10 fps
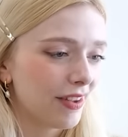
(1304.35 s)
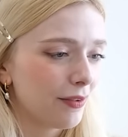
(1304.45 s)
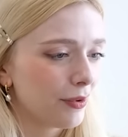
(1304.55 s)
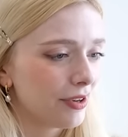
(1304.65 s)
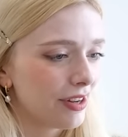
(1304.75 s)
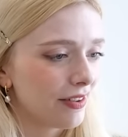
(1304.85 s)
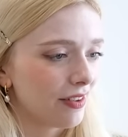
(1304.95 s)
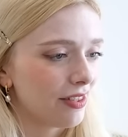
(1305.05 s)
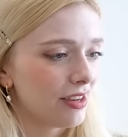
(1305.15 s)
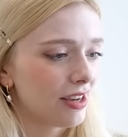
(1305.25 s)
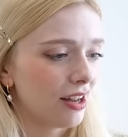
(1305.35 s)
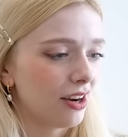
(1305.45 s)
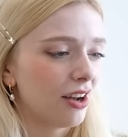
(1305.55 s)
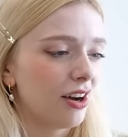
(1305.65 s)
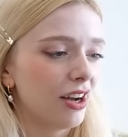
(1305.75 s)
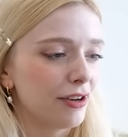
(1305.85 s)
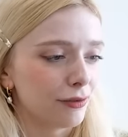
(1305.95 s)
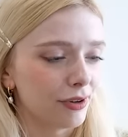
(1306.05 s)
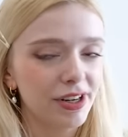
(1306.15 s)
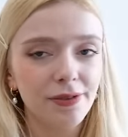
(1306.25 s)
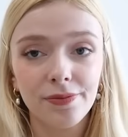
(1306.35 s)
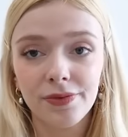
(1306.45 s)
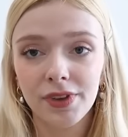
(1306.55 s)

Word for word: this one is in the color ivory.